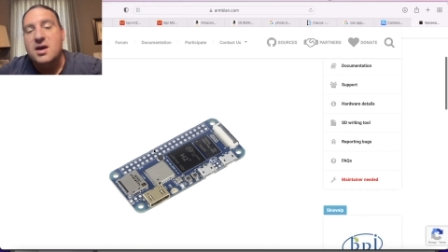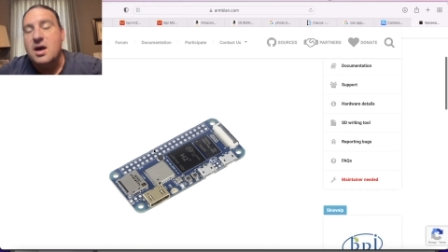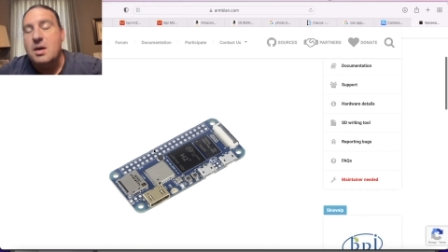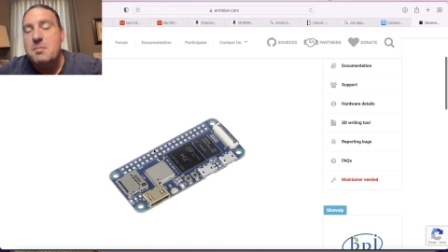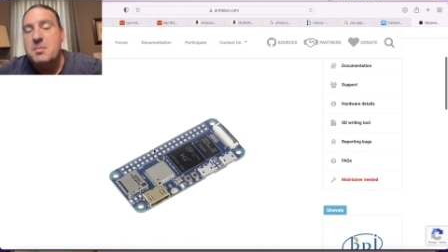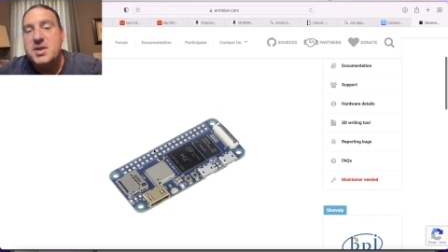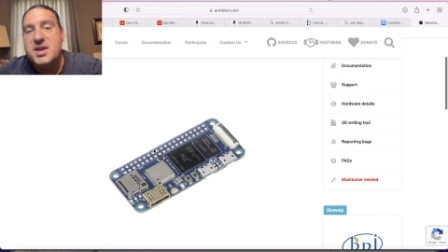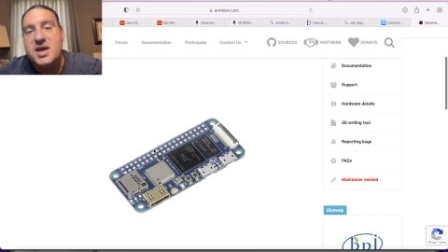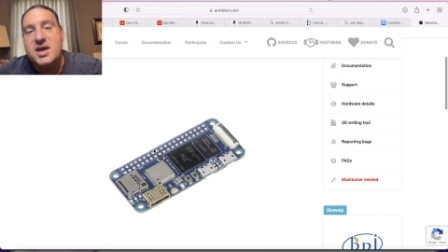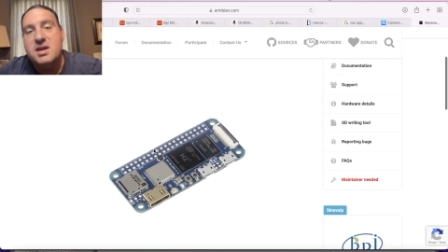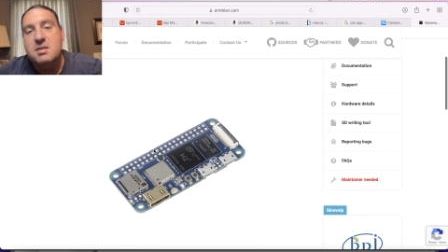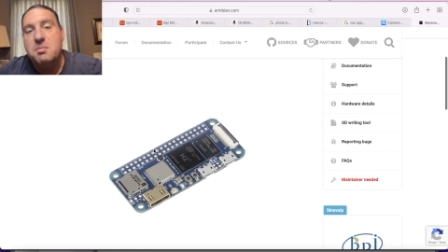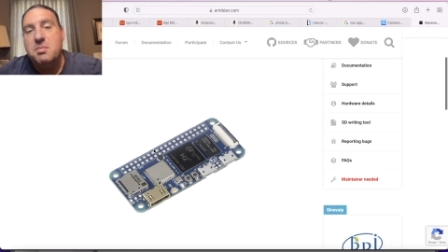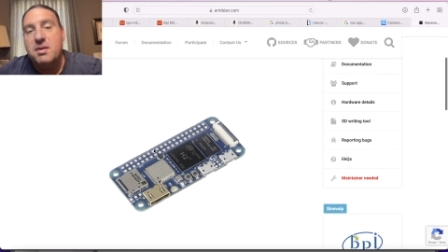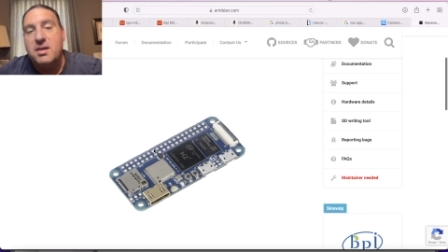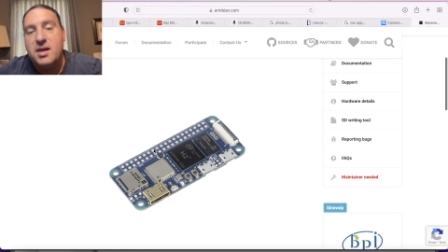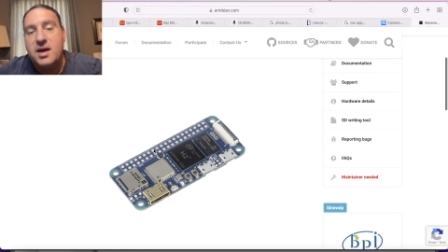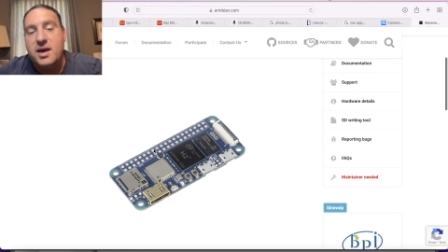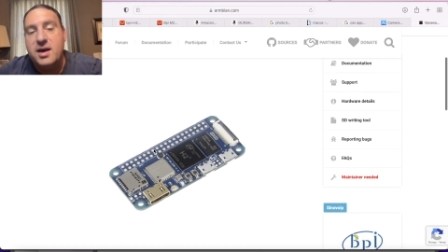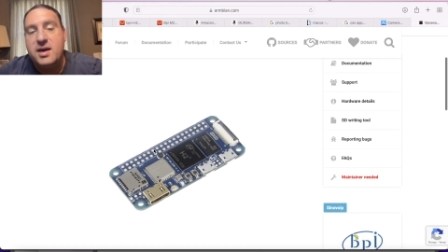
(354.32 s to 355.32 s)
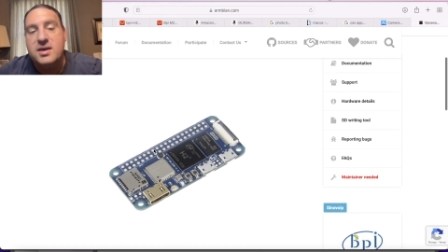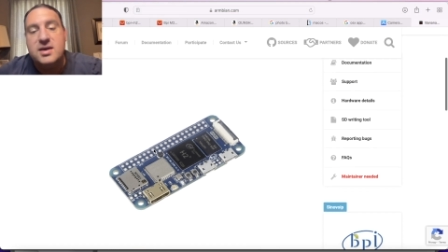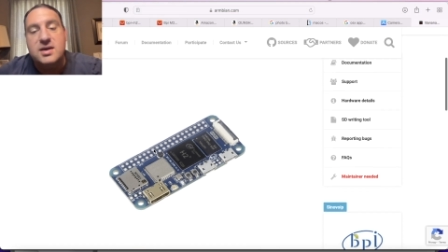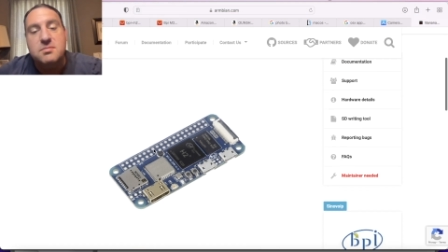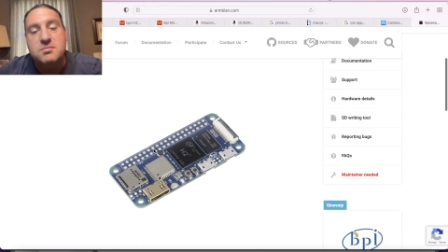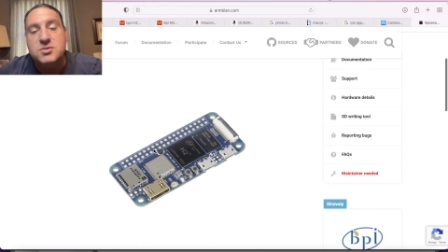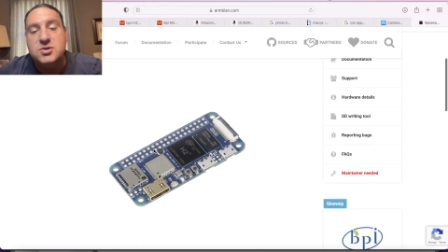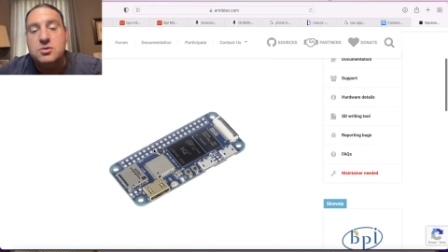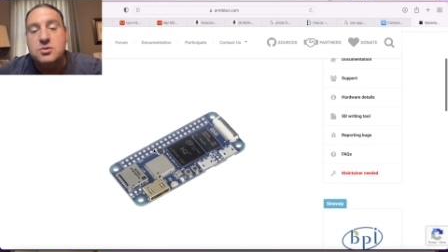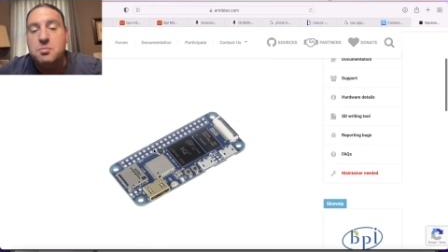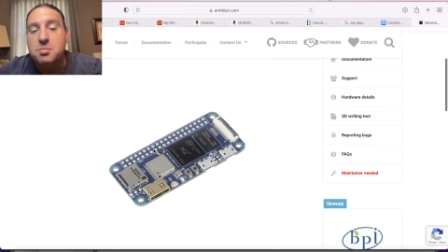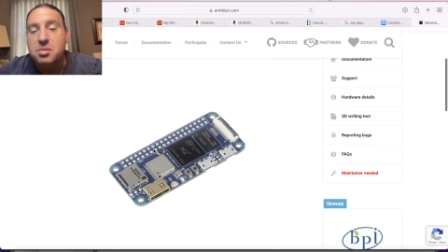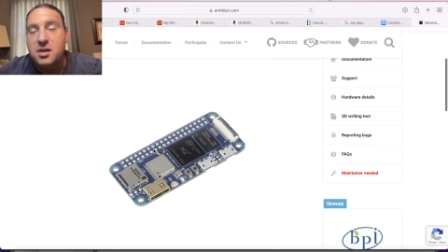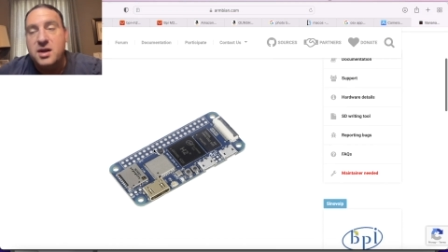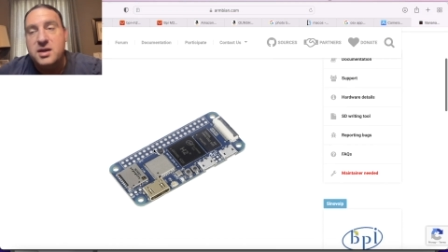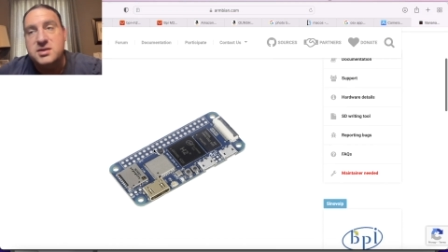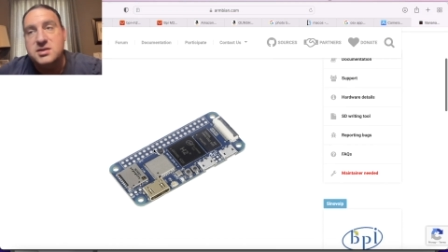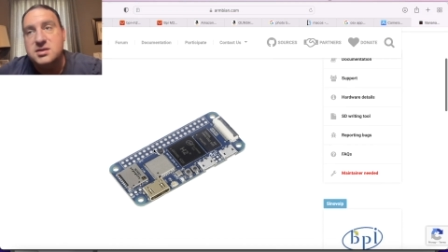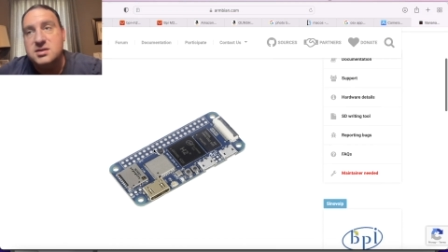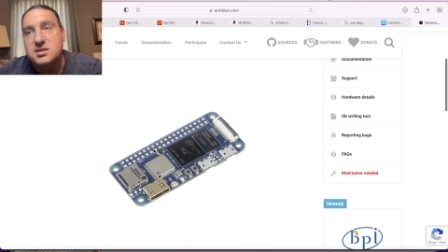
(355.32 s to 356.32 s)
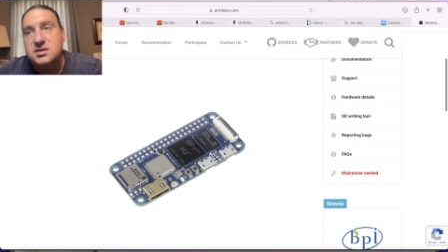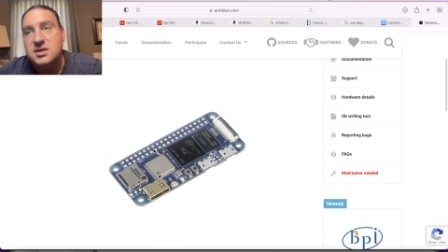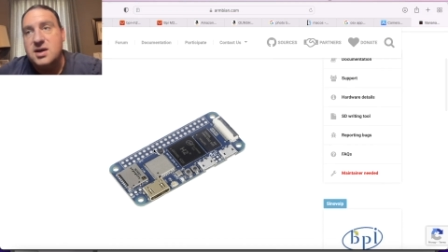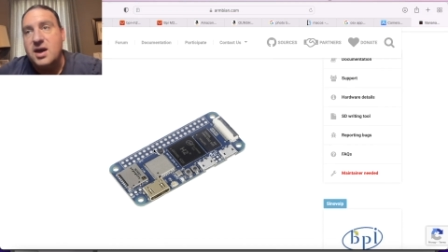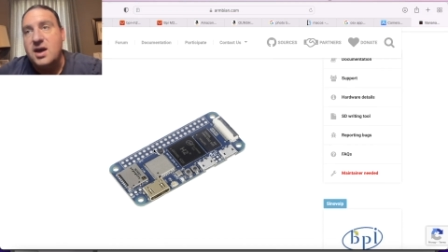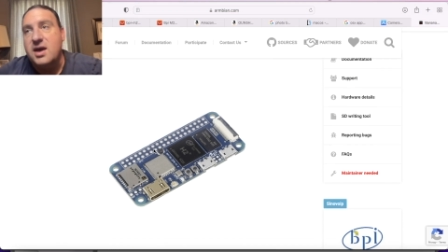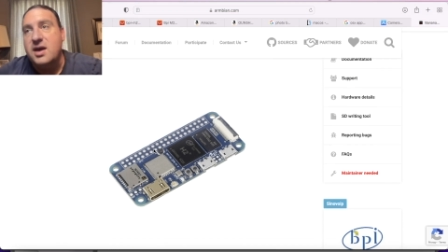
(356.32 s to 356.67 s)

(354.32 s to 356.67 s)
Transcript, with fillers: a banana pi M2 Plus